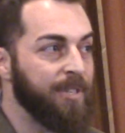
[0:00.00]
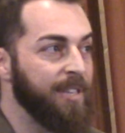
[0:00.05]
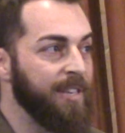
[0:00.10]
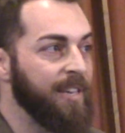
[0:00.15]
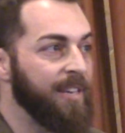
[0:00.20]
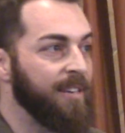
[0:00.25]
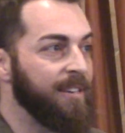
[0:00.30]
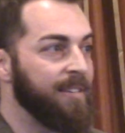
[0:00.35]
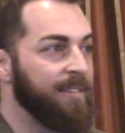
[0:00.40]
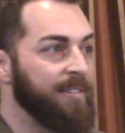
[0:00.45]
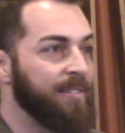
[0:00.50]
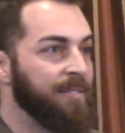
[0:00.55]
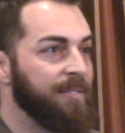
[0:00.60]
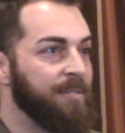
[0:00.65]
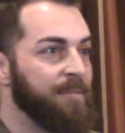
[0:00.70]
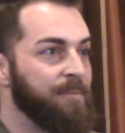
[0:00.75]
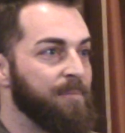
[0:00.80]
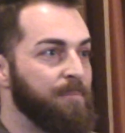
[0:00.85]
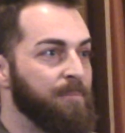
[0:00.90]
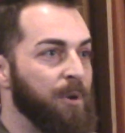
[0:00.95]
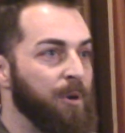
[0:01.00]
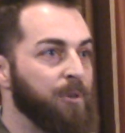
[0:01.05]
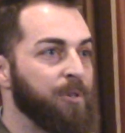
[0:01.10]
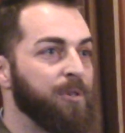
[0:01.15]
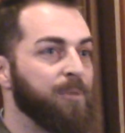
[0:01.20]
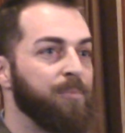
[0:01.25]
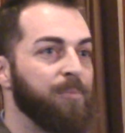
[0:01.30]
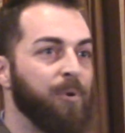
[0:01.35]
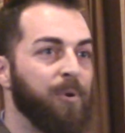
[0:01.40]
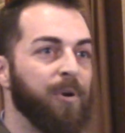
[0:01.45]
was the
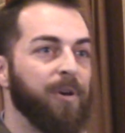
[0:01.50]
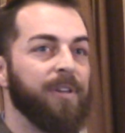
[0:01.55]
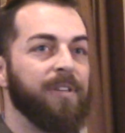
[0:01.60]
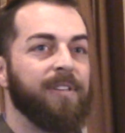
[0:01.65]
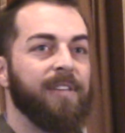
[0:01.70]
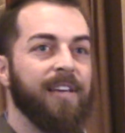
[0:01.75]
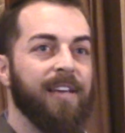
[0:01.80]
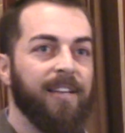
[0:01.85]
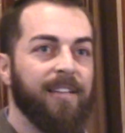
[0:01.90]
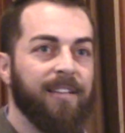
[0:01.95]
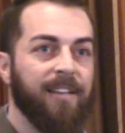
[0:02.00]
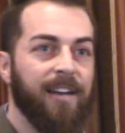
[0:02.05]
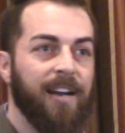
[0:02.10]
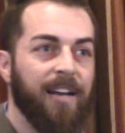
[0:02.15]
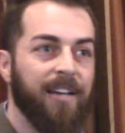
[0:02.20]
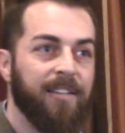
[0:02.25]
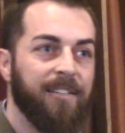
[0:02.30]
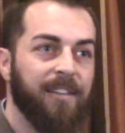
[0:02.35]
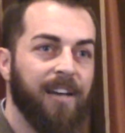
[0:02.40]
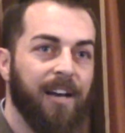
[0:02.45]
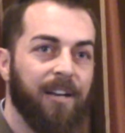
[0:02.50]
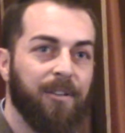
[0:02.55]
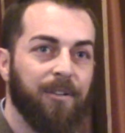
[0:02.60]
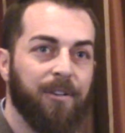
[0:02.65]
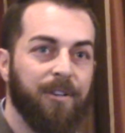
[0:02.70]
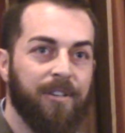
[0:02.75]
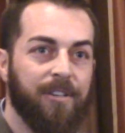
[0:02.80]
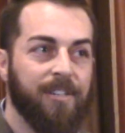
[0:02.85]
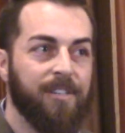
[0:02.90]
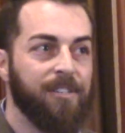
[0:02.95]
most important thing that I
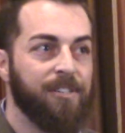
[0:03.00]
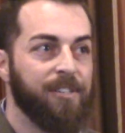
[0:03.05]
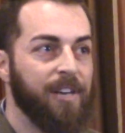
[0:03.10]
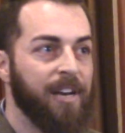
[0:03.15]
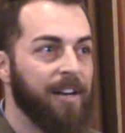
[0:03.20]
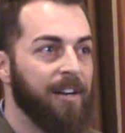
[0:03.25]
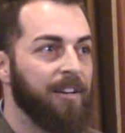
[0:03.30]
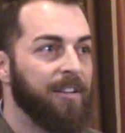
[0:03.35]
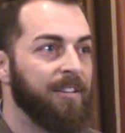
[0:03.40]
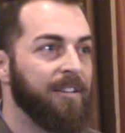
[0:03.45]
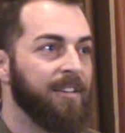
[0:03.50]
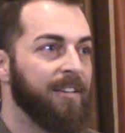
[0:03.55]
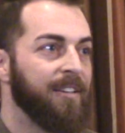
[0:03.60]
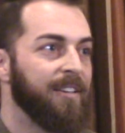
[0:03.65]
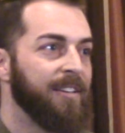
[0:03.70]
learned in jail,